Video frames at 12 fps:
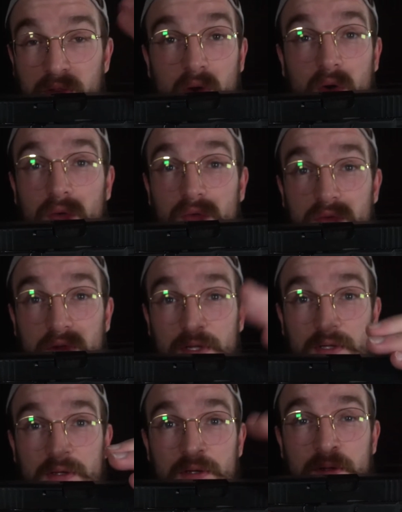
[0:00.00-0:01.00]
the whole
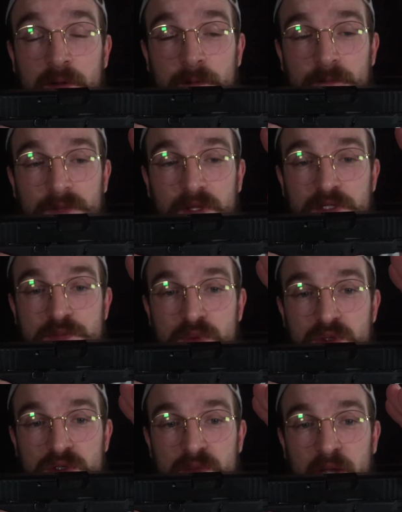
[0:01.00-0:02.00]
thing gets
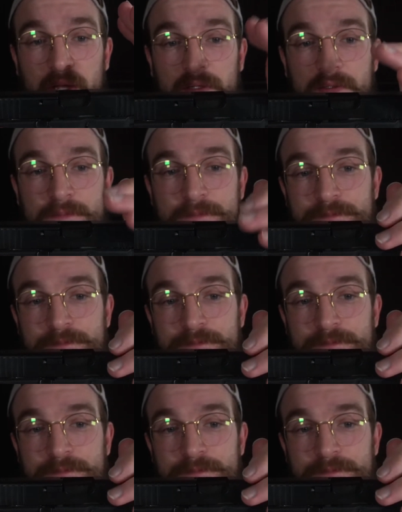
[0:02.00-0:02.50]
pushed back.